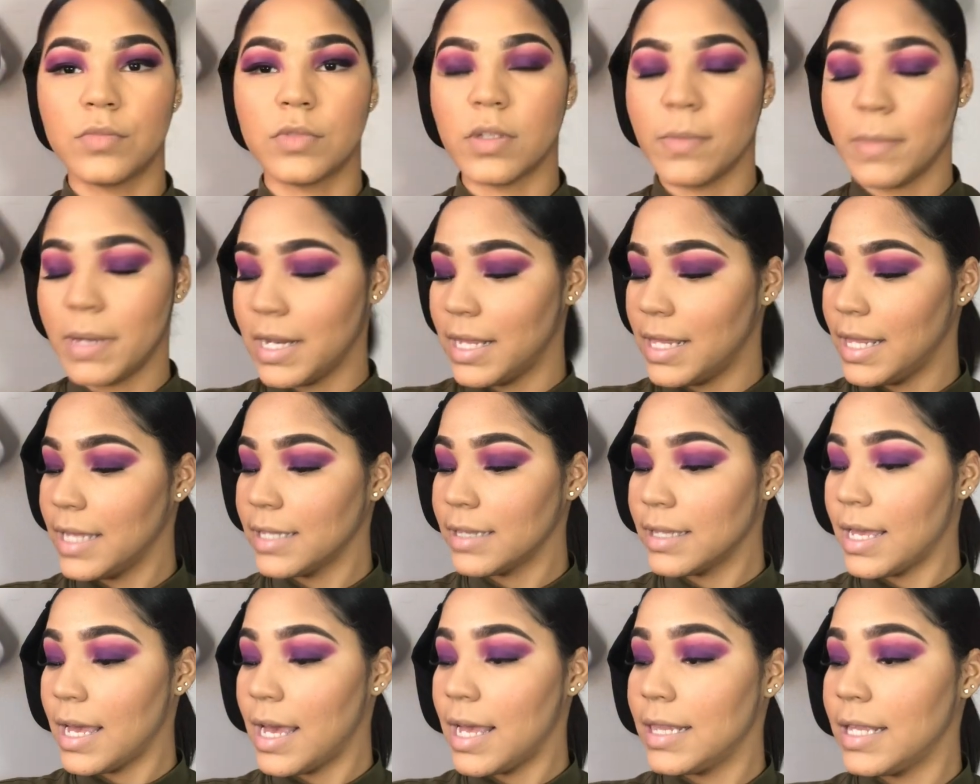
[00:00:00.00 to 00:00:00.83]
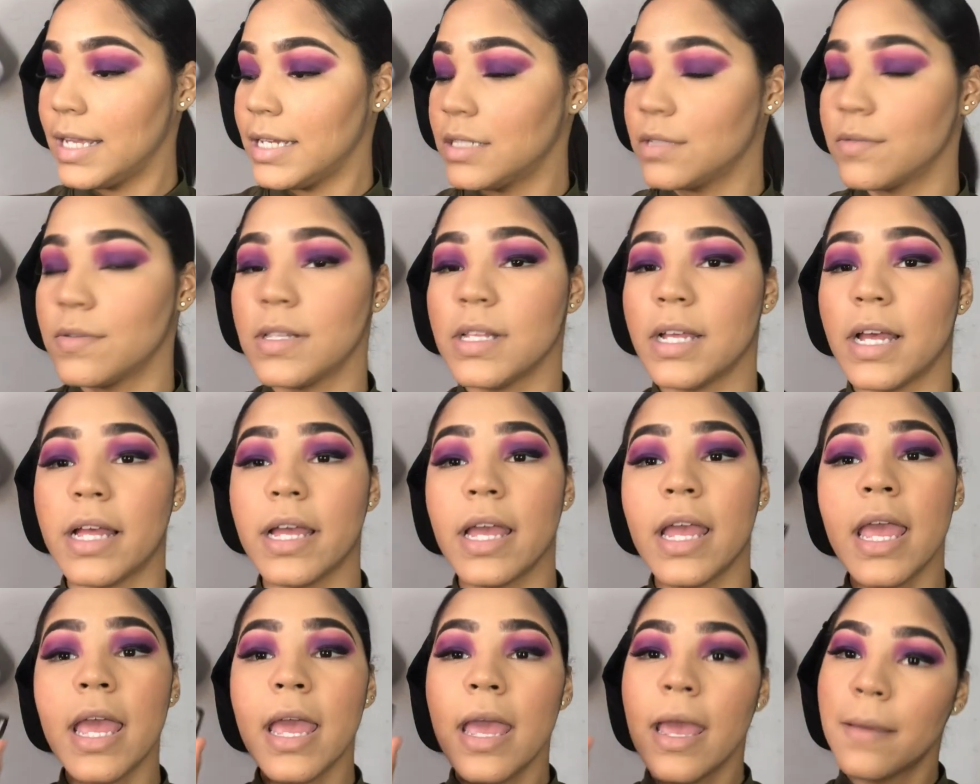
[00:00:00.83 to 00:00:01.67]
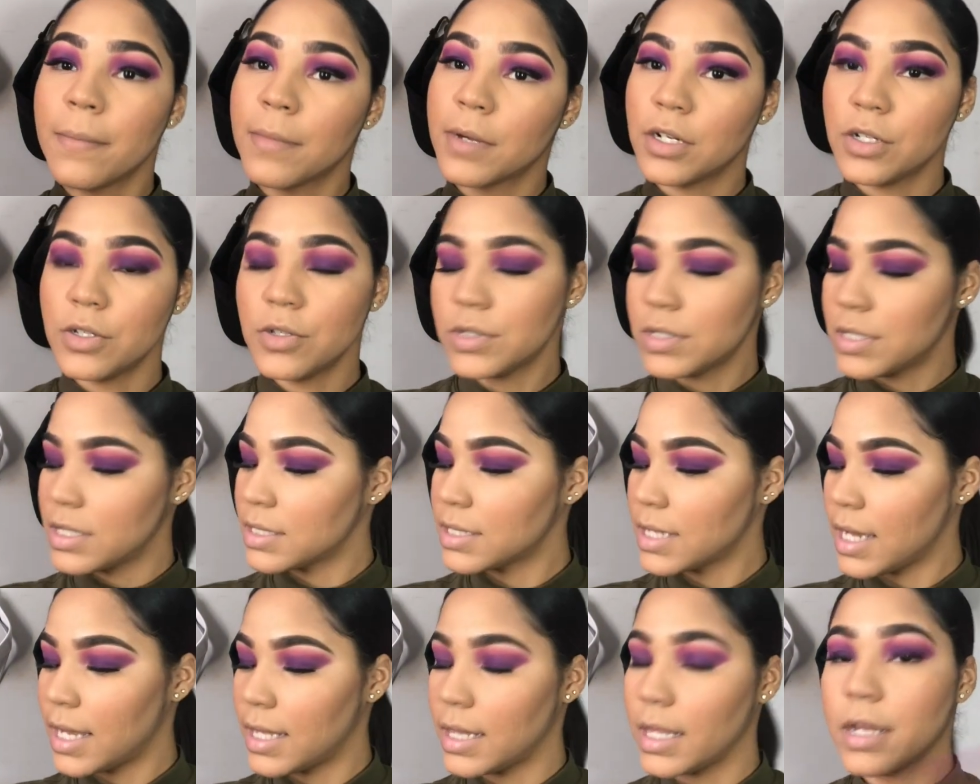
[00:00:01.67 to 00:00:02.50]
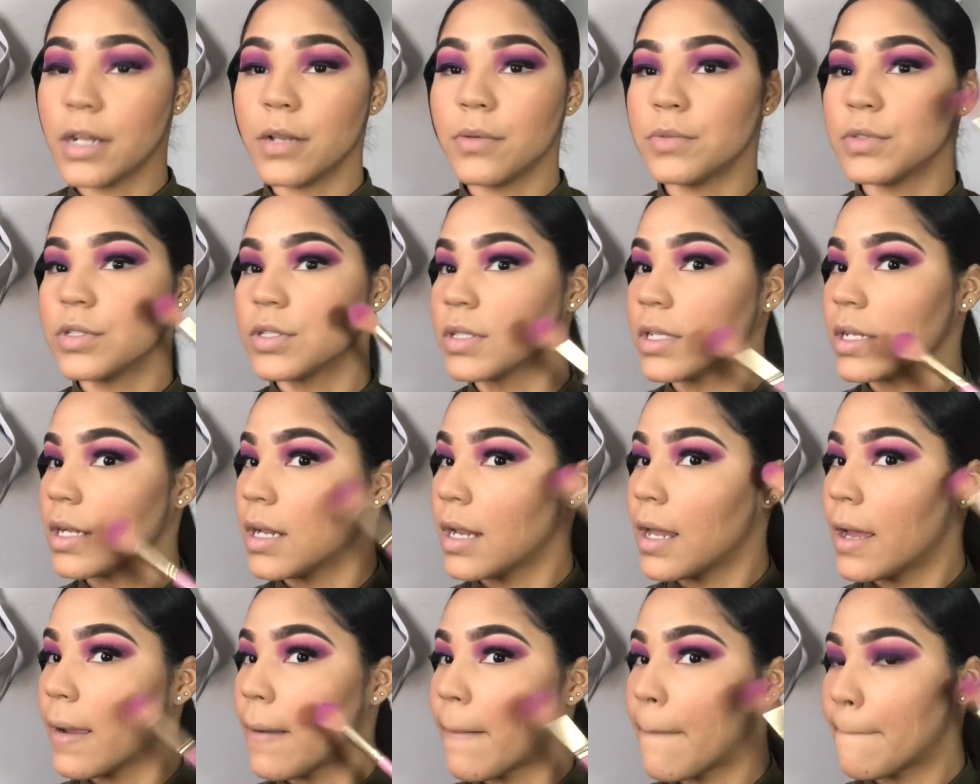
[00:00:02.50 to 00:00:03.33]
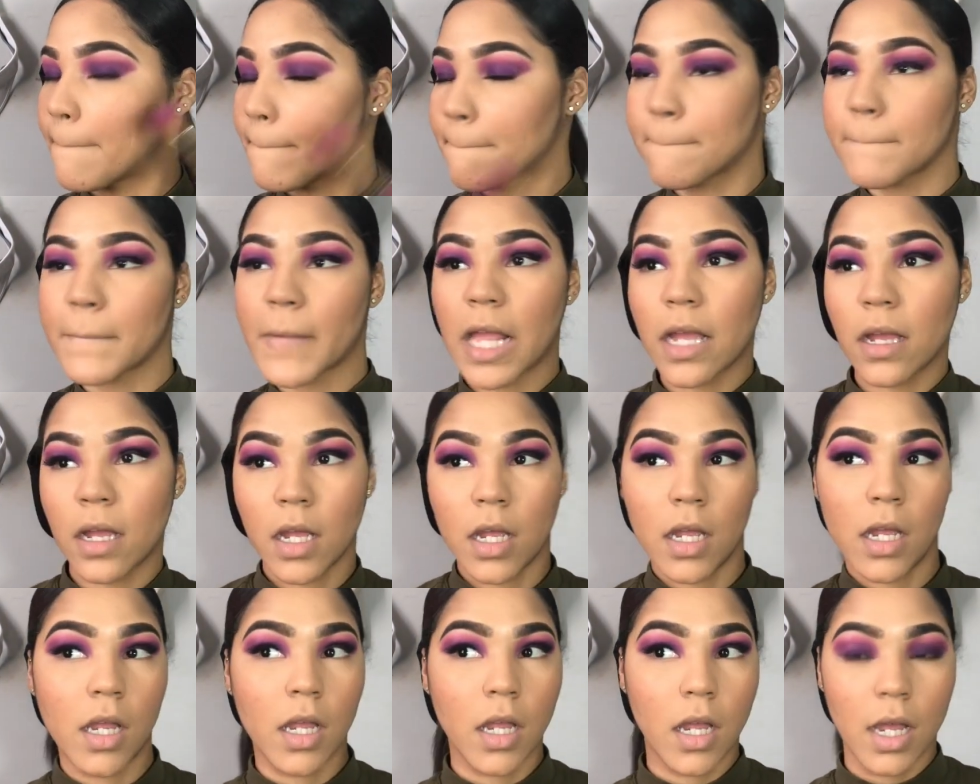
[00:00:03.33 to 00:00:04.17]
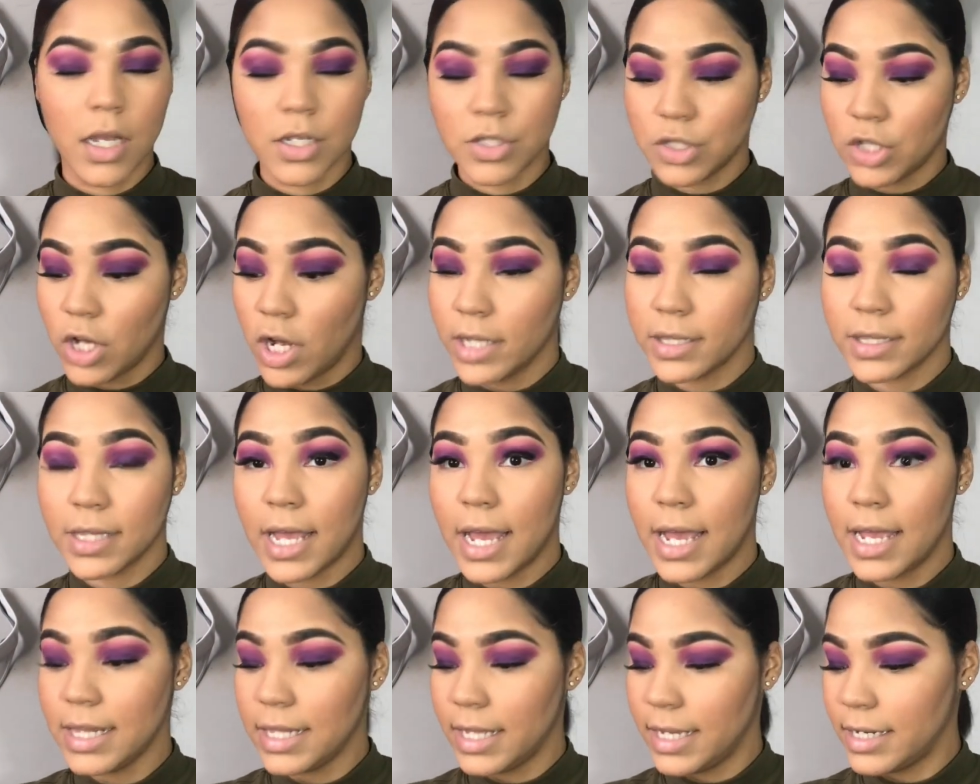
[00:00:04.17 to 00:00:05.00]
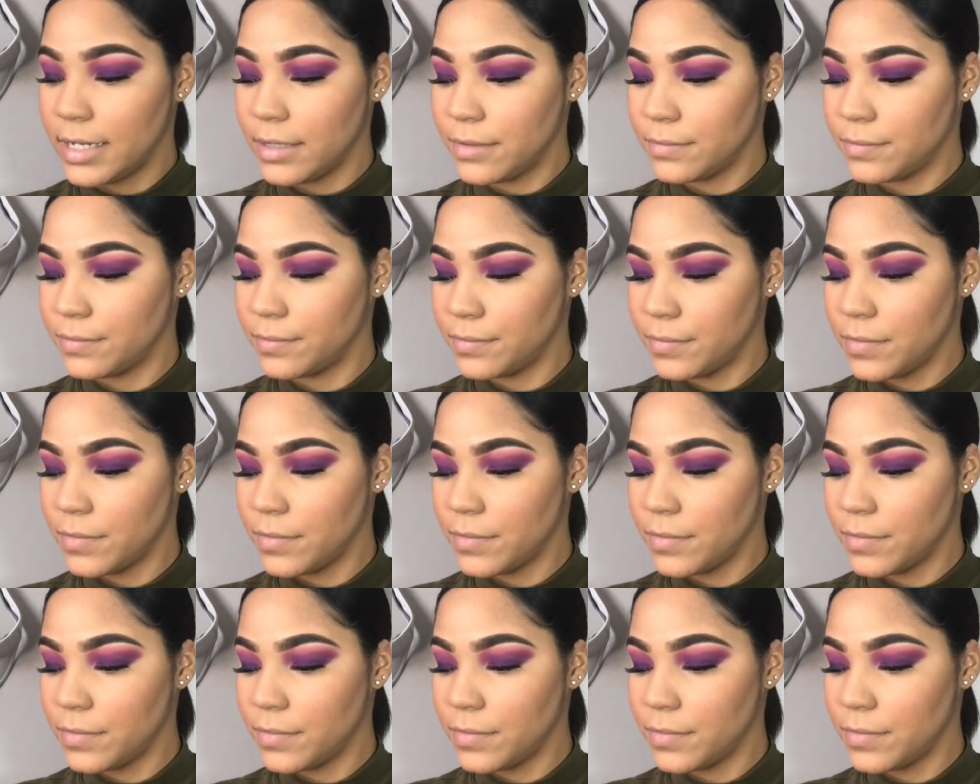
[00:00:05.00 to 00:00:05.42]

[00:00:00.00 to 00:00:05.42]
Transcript: Somebody like the highlighter really hot. I'm gonna use this highlighter, and we're just gonna like start the highlighting.